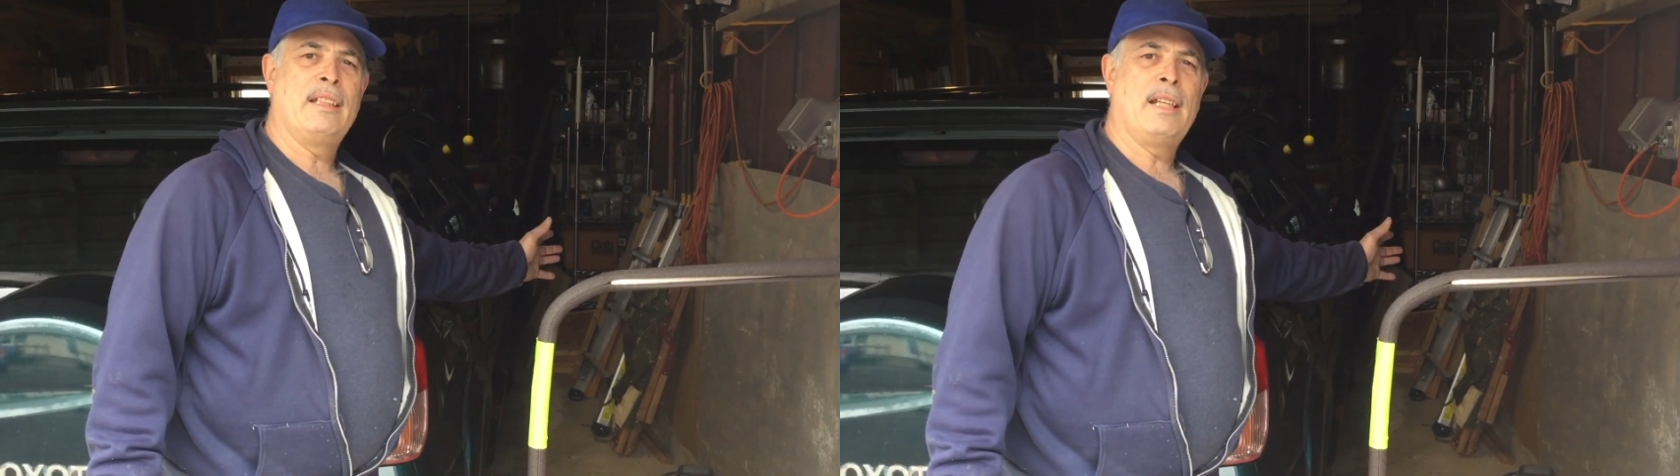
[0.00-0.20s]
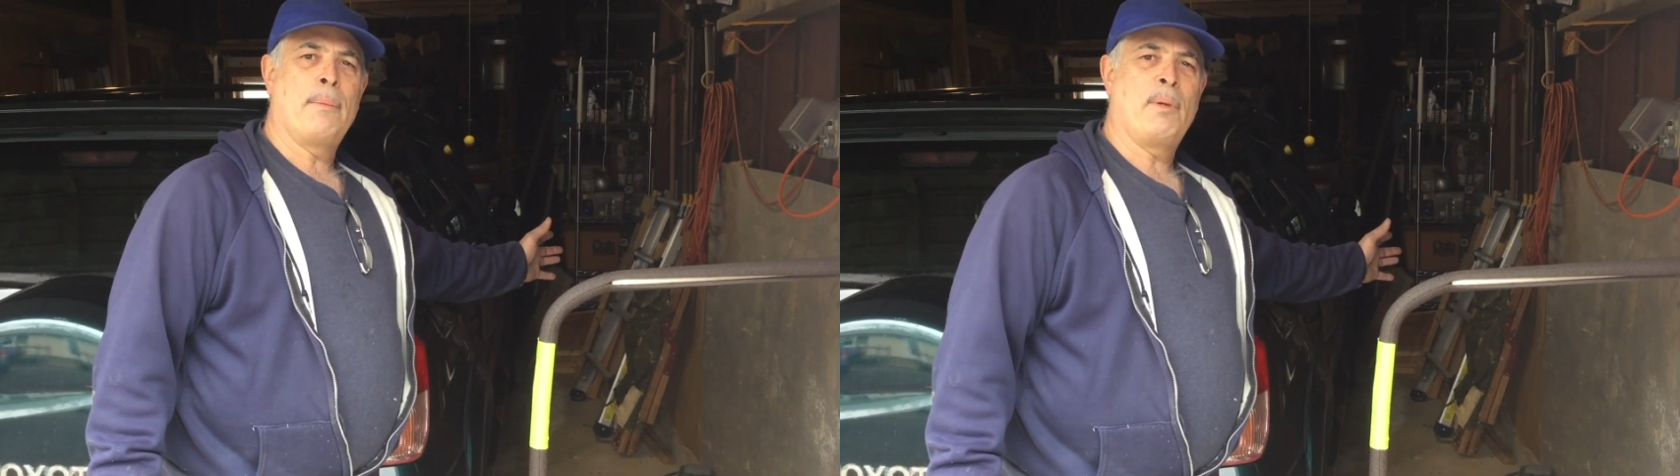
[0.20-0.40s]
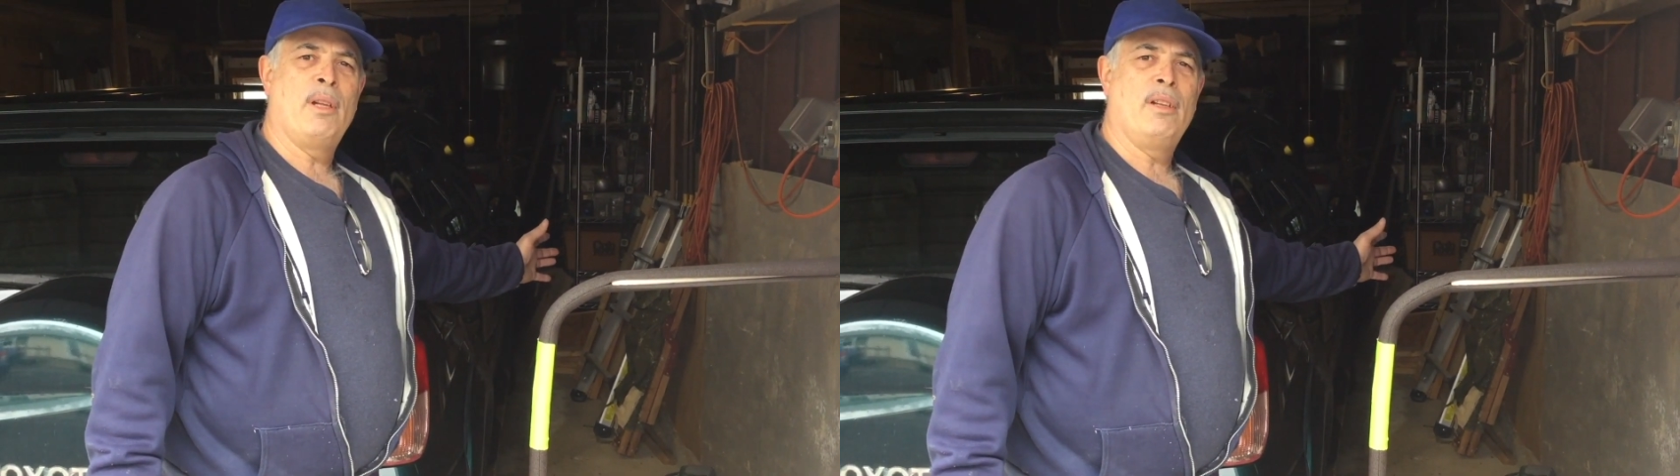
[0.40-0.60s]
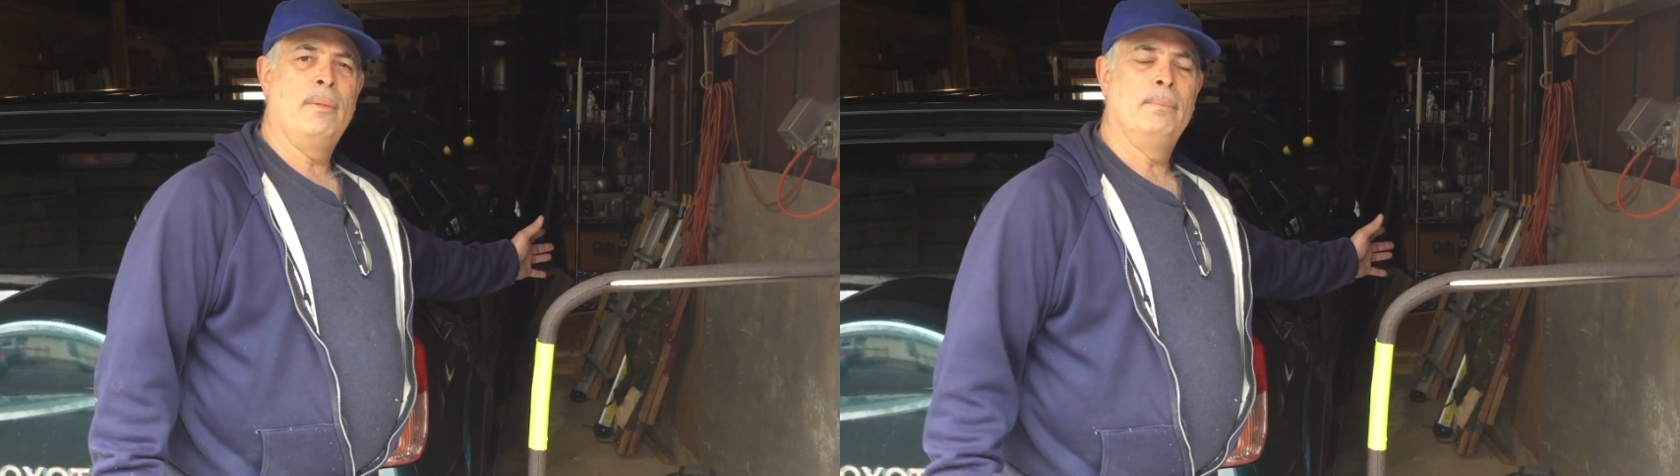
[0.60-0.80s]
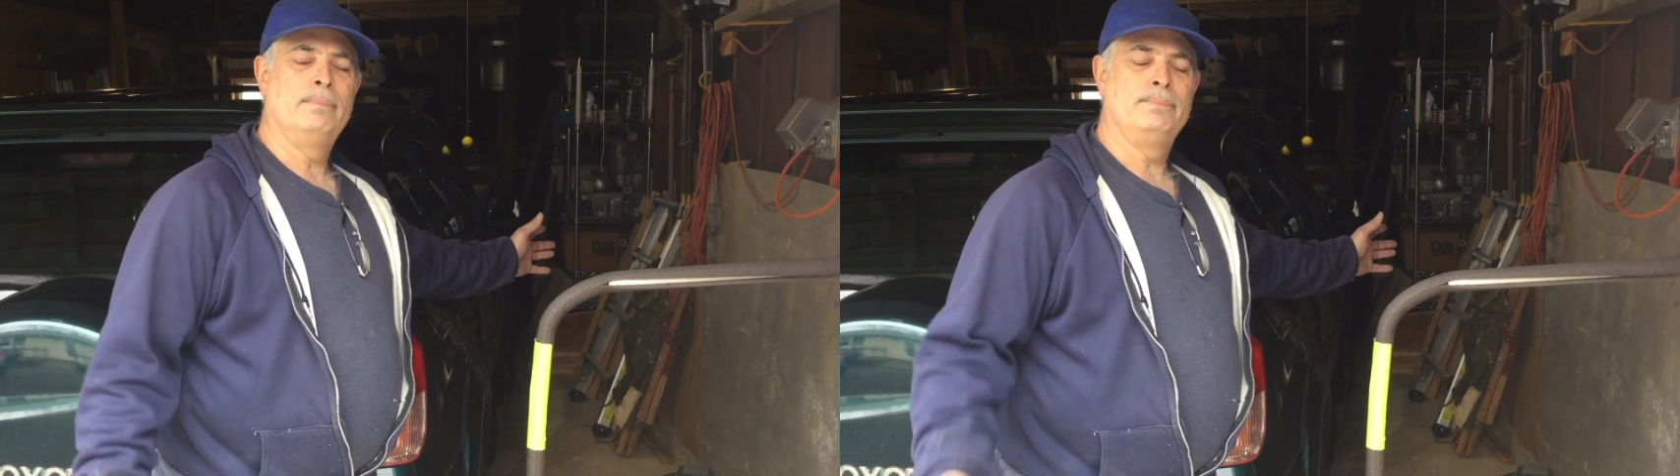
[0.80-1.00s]
the top of the
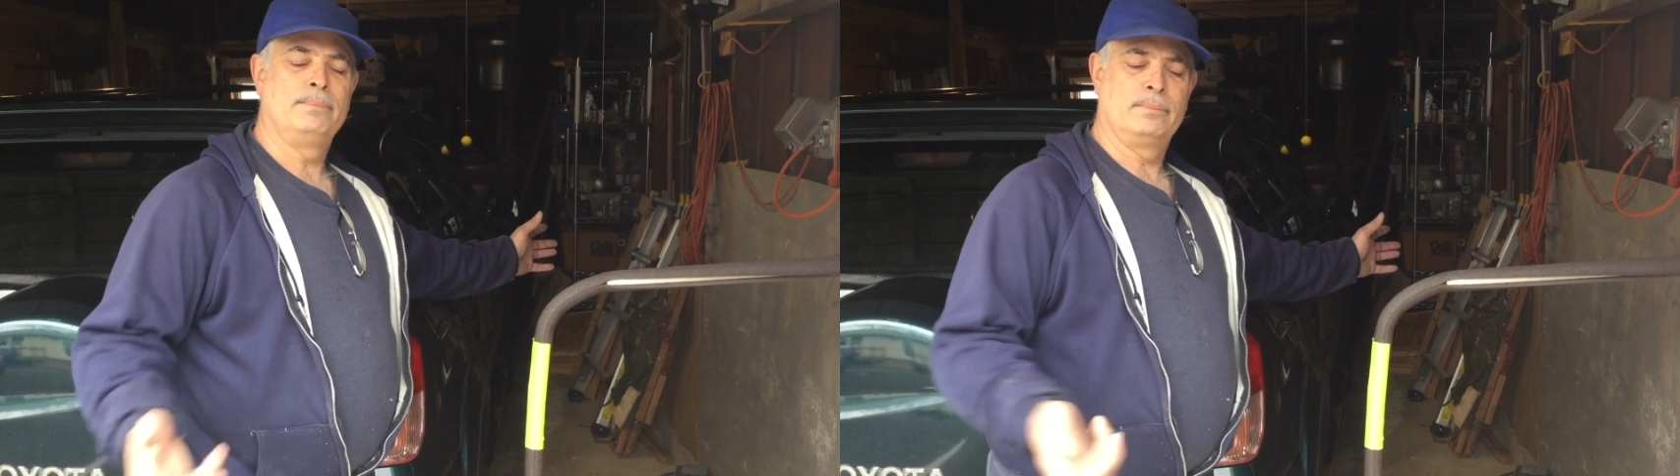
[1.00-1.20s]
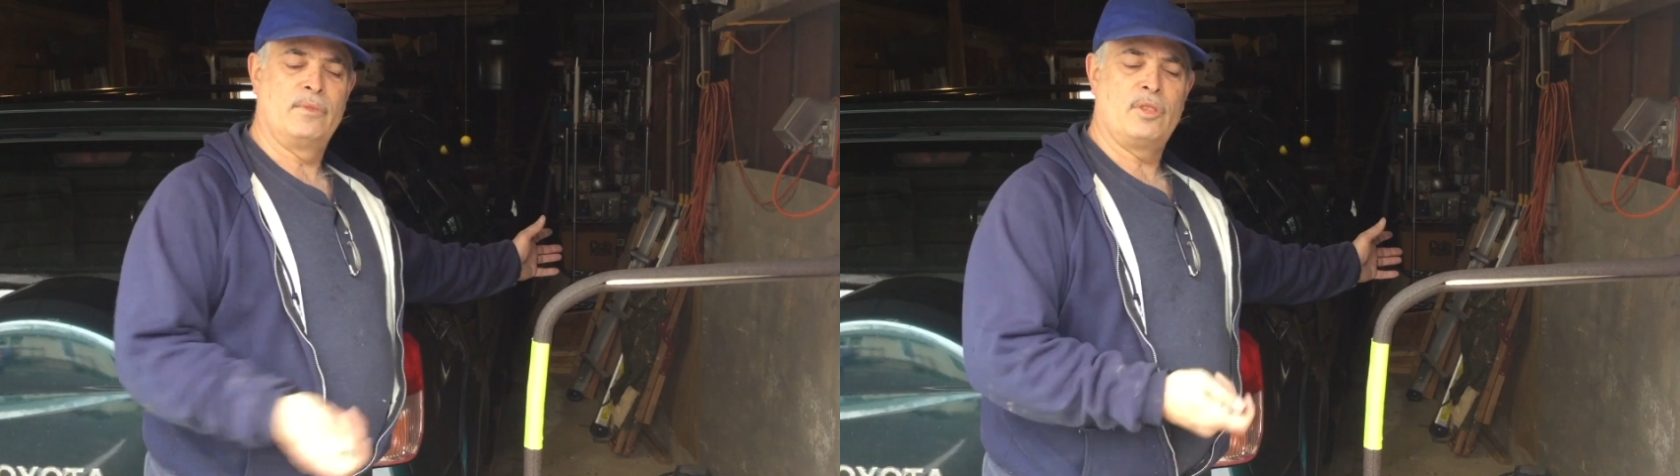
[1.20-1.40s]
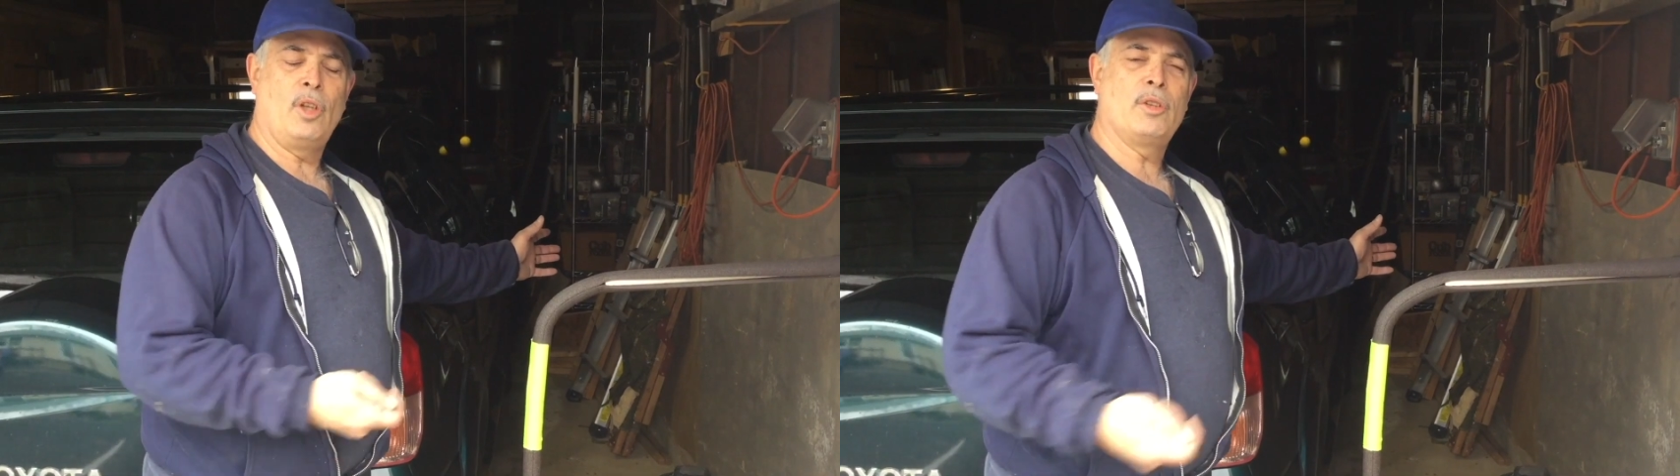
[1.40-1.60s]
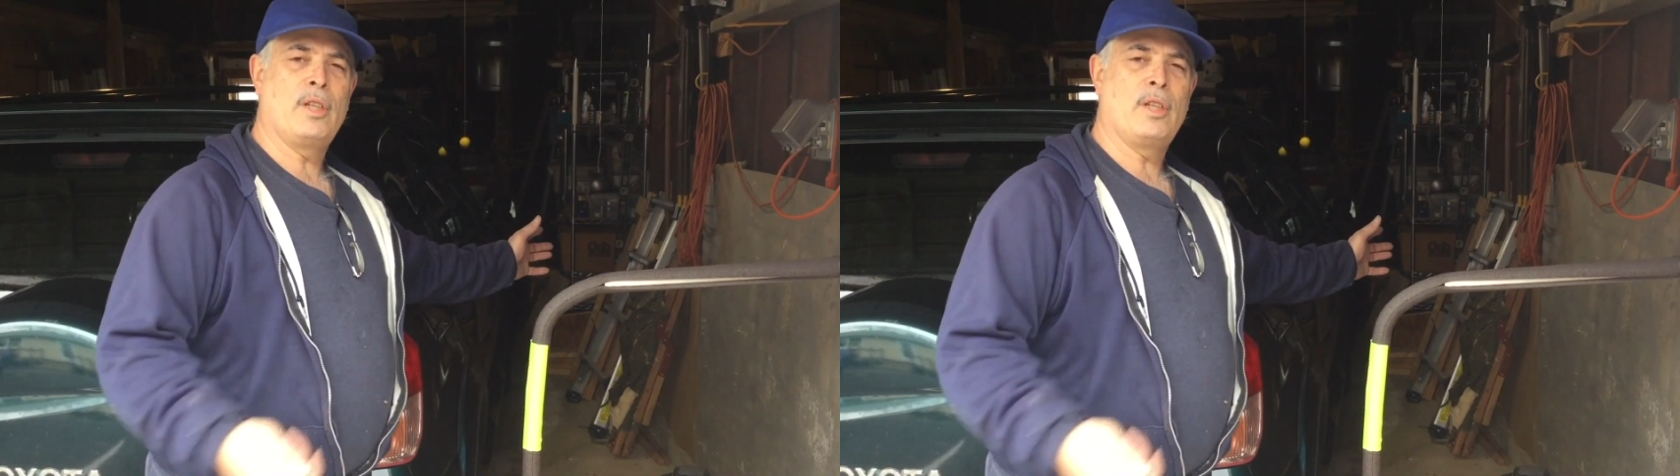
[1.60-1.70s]
saw